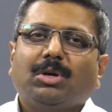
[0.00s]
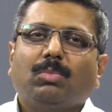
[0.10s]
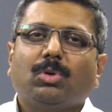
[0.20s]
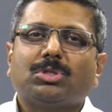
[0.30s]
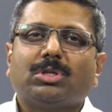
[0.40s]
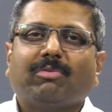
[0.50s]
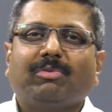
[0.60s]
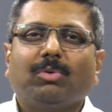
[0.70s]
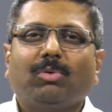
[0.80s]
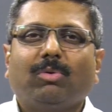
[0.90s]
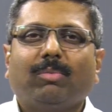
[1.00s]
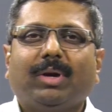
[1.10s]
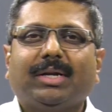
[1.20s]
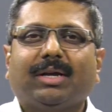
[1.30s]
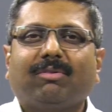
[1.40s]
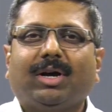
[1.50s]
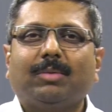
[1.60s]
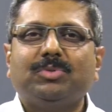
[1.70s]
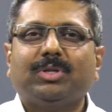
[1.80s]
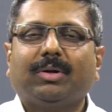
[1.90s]
Most of you might have
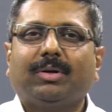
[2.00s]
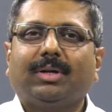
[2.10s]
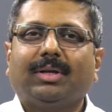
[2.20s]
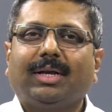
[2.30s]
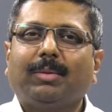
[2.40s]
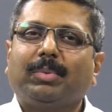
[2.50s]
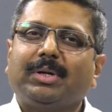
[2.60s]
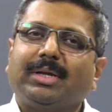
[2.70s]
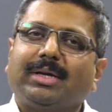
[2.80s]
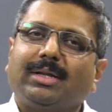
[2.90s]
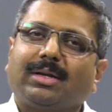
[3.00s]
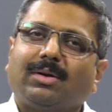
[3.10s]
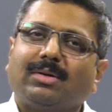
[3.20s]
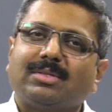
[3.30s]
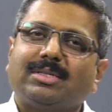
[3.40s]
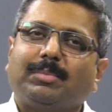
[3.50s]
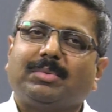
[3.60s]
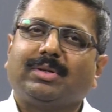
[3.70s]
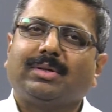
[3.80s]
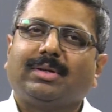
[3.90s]
observed a particular
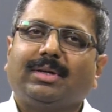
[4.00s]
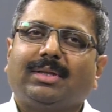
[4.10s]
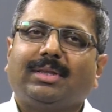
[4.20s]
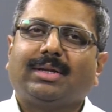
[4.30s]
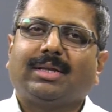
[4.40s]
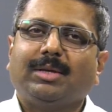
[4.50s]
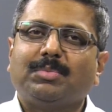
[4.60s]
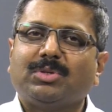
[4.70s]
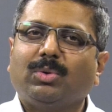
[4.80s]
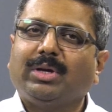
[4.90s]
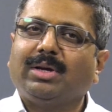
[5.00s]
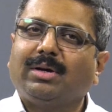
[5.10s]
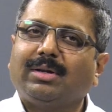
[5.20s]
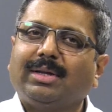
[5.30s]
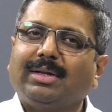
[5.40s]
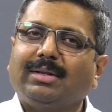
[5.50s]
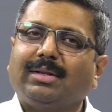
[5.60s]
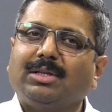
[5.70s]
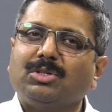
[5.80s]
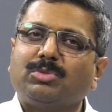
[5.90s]
concept that keeps going on in
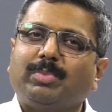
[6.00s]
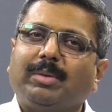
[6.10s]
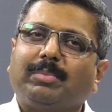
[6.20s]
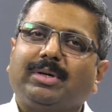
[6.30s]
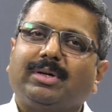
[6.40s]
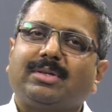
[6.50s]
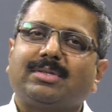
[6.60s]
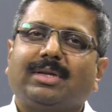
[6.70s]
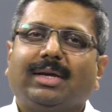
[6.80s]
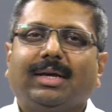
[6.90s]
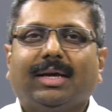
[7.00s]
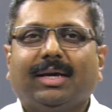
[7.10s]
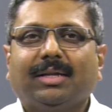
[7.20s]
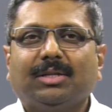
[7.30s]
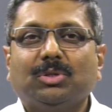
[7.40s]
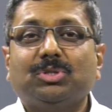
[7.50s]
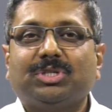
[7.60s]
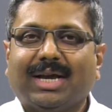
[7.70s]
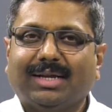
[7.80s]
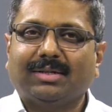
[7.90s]
the newspapers, in news
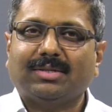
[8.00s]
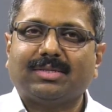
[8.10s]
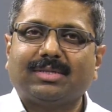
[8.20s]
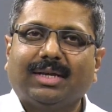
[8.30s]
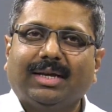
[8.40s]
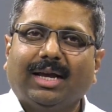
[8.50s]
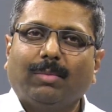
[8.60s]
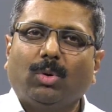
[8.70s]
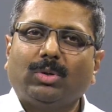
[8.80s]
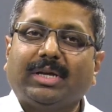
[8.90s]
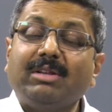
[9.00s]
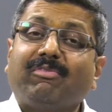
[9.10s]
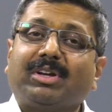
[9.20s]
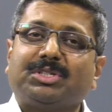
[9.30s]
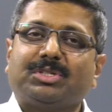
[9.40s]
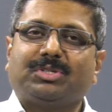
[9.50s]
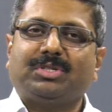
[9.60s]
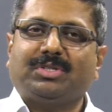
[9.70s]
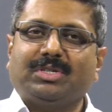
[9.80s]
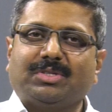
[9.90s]
channels about infectious
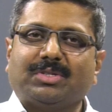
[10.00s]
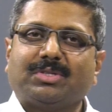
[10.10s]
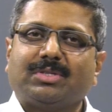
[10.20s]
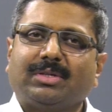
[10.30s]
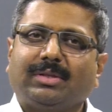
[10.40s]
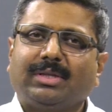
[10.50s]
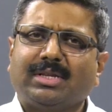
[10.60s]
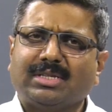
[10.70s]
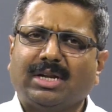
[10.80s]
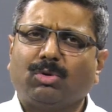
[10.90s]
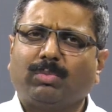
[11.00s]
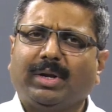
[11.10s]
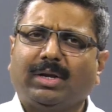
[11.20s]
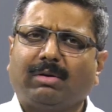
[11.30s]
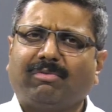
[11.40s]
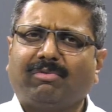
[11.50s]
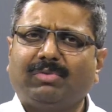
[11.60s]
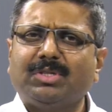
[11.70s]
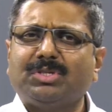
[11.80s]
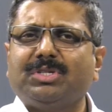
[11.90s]
diseases. There is an outbreak of
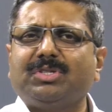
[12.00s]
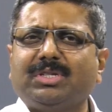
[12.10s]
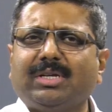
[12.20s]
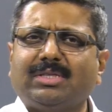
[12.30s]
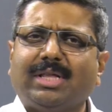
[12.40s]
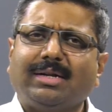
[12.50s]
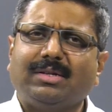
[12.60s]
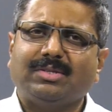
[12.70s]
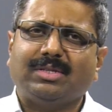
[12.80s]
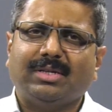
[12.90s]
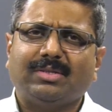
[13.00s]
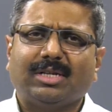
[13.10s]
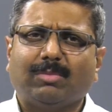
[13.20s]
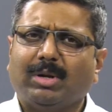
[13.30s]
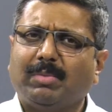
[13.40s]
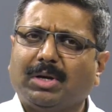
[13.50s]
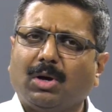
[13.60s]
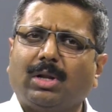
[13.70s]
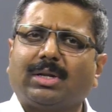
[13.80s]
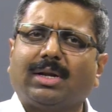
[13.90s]
this disease, that disease, it might be
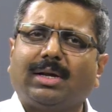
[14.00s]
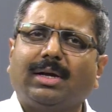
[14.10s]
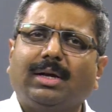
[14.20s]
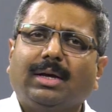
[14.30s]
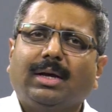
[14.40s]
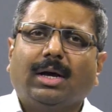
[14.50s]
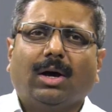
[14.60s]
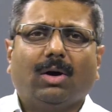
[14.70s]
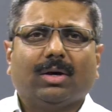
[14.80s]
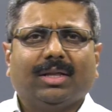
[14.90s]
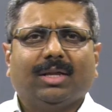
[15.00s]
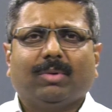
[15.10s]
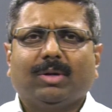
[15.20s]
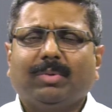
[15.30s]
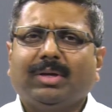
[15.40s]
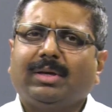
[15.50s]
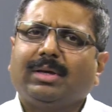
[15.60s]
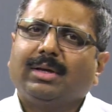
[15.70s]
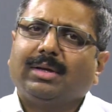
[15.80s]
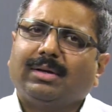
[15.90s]
cholera or there might be
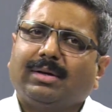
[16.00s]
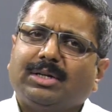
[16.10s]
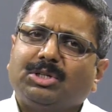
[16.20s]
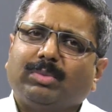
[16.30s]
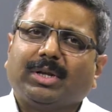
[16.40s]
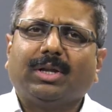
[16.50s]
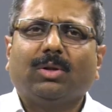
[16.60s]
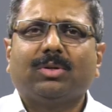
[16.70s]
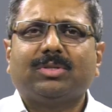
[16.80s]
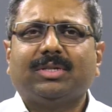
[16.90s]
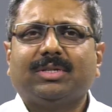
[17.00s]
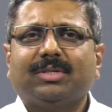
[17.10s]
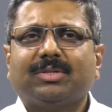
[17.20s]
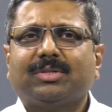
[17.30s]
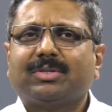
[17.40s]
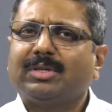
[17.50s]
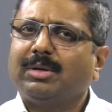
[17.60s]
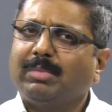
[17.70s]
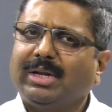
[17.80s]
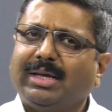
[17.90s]
uh, tuberculosis,
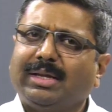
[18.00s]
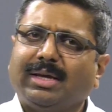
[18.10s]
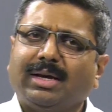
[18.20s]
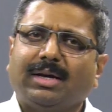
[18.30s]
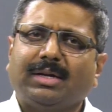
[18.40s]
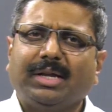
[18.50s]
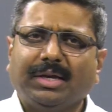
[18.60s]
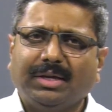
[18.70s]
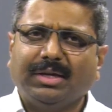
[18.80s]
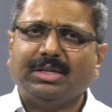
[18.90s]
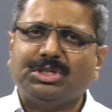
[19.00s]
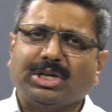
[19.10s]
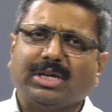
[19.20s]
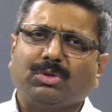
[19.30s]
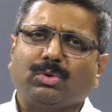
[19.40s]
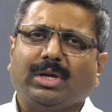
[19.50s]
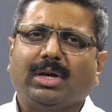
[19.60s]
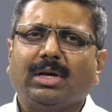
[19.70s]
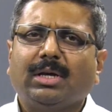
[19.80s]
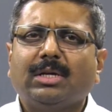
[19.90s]
malaria, dengue,
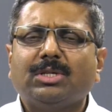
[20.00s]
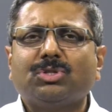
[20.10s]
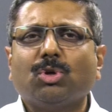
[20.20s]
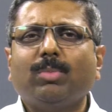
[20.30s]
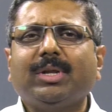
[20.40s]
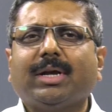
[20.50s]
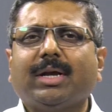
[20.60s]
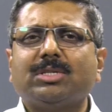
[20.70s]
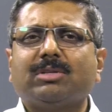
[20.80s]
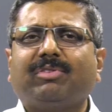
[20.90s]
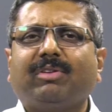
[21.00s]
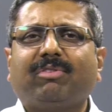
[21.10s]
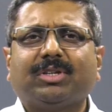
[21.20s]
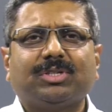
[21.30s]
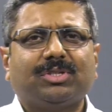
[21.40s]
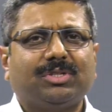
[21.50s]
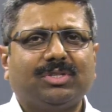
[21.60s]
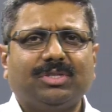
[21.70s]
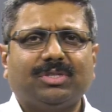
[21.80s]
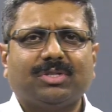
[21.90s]
chikungunya. So many kinds of infectious
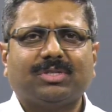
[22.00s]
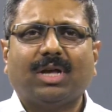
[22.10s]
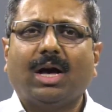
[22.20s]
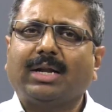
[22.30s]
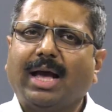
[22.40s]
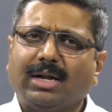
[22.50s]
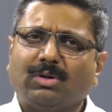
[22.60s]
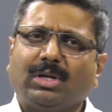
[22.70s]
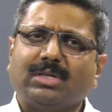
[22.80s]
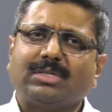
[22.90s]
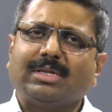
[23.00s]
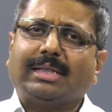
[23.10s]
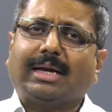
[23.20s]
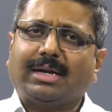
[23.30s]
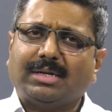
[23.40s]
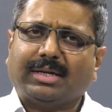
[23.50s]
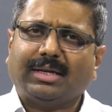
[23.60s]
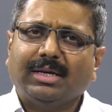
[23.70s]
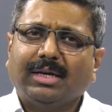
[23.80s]
diseases are around us in the country.